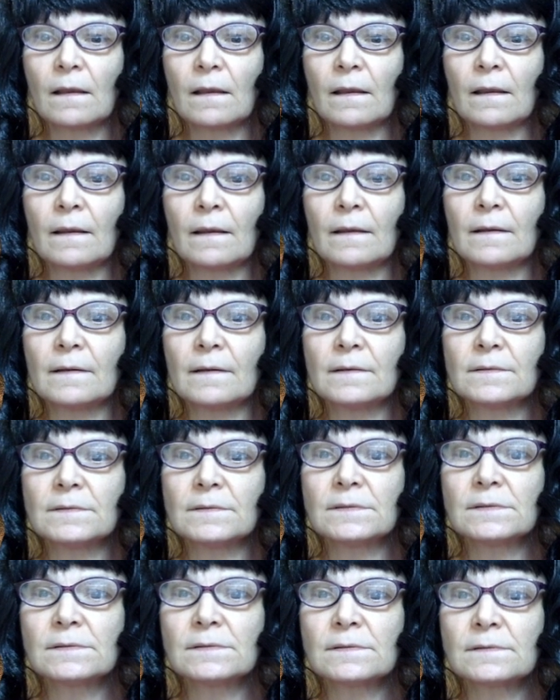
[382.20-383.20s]

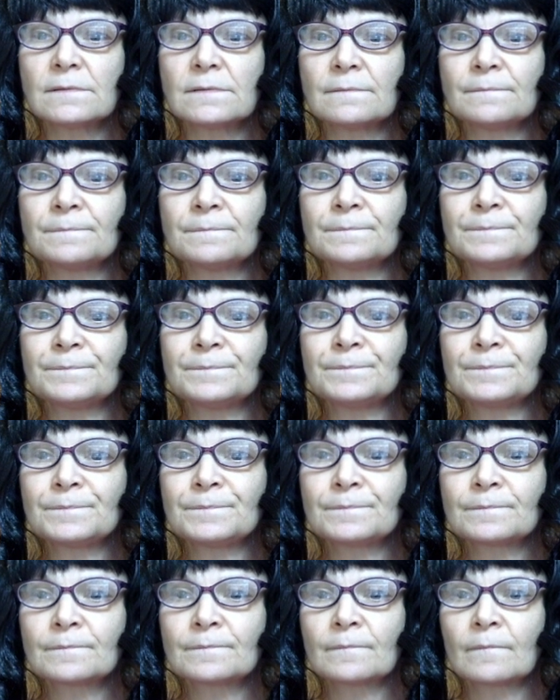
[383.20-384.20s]
And
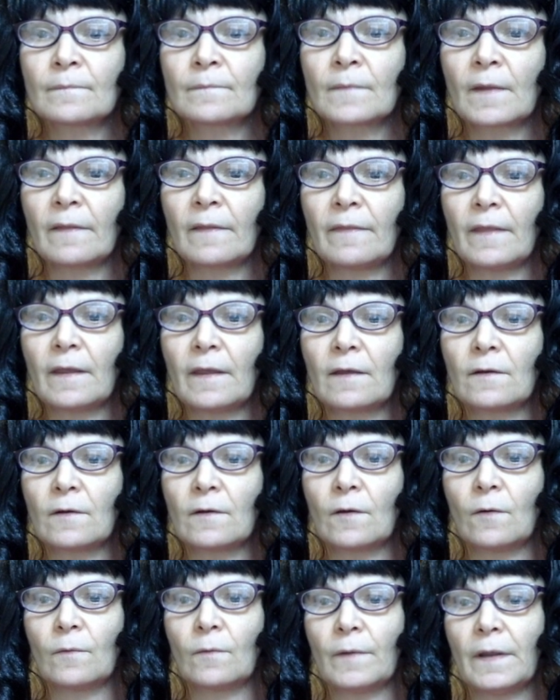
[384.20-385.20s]
they
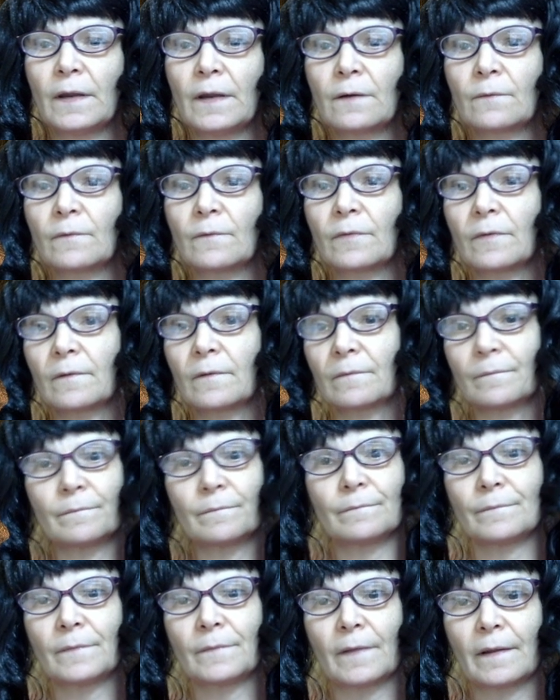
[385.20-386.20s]
could go here with their,
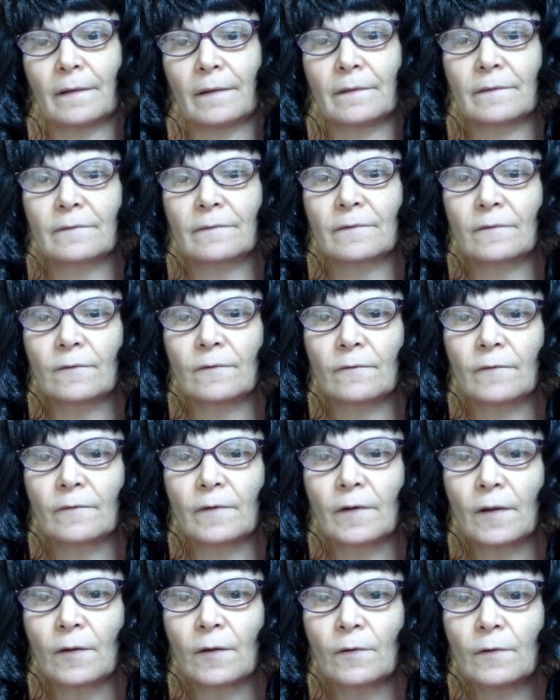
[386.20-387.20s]
that isn't
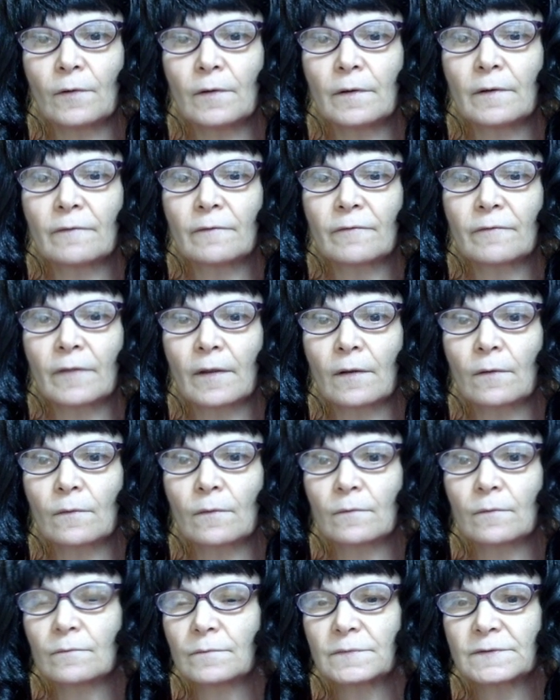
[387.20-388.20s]
really good if they
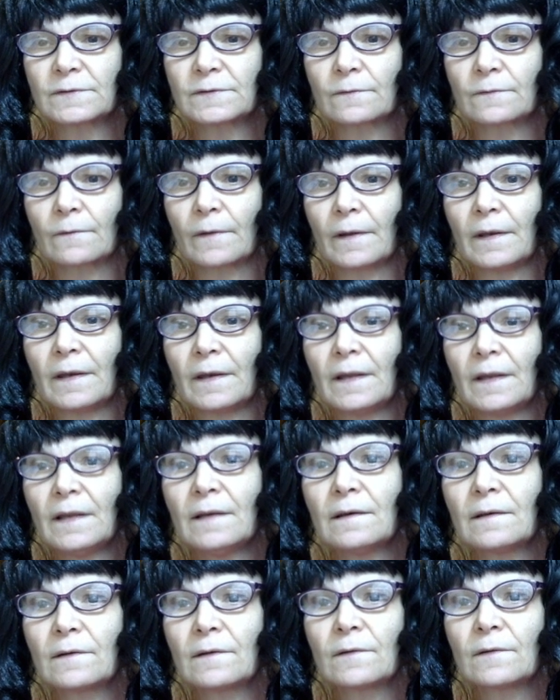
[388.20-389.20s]
go, so they
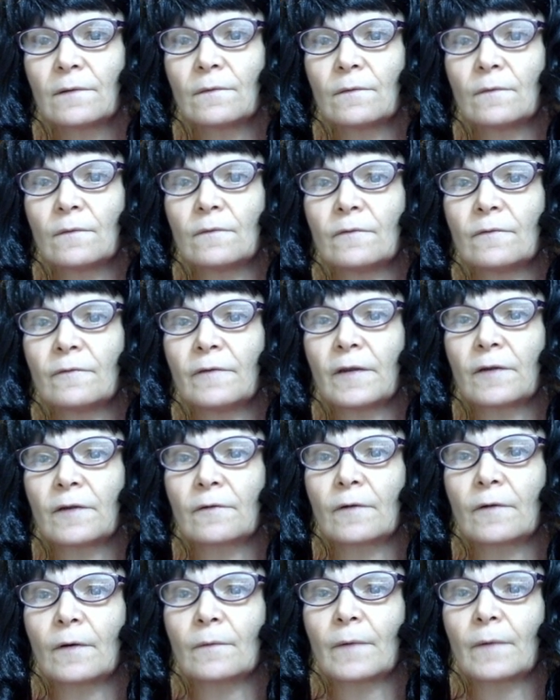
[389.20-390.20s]
need to
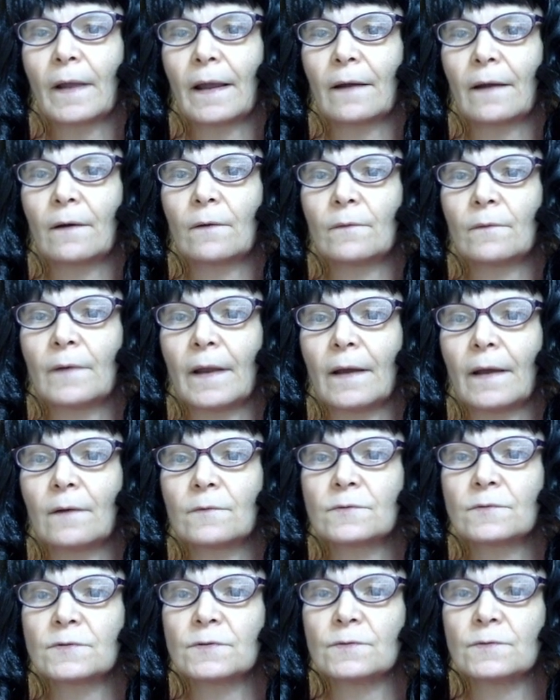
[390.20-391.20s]
figure out how
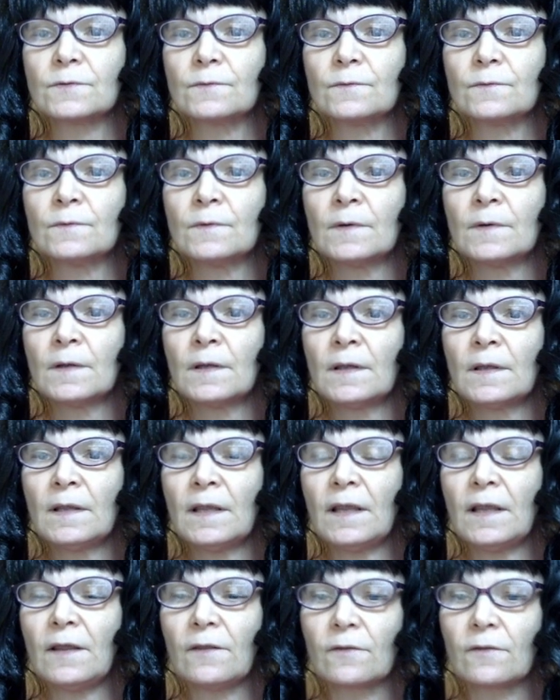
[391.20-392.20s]
now to
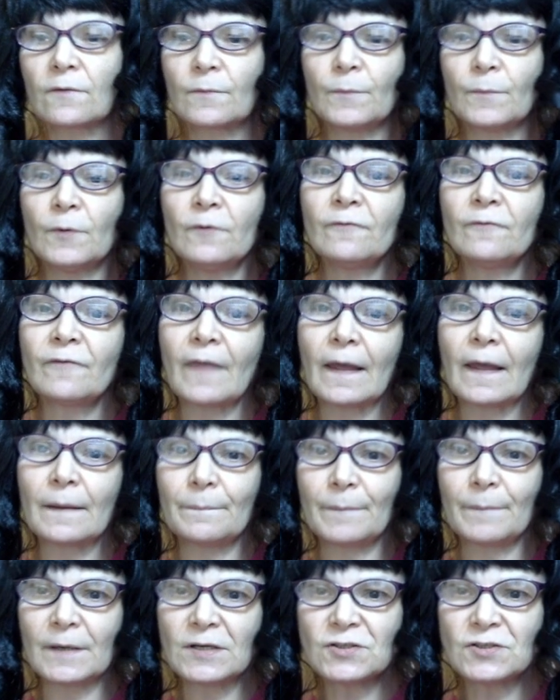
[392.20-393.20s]
either move
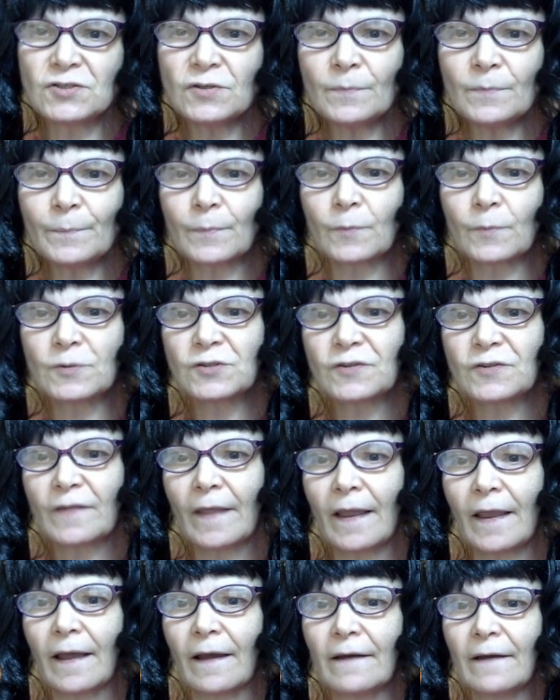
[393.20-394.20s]
that bishop, which
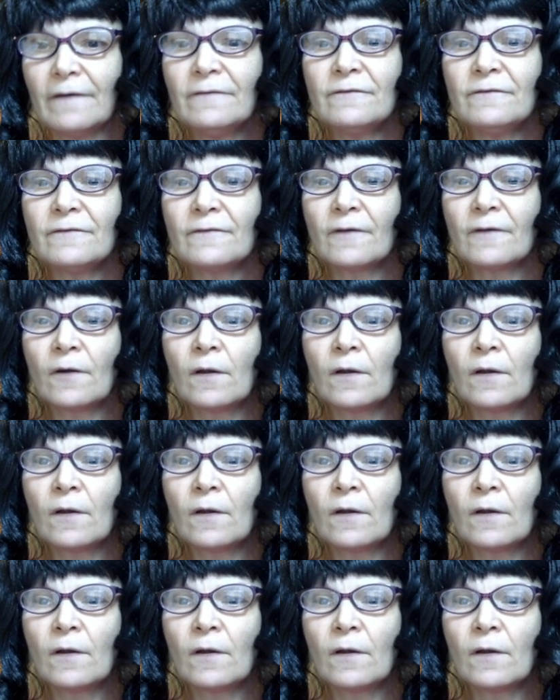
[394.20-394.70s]
they have,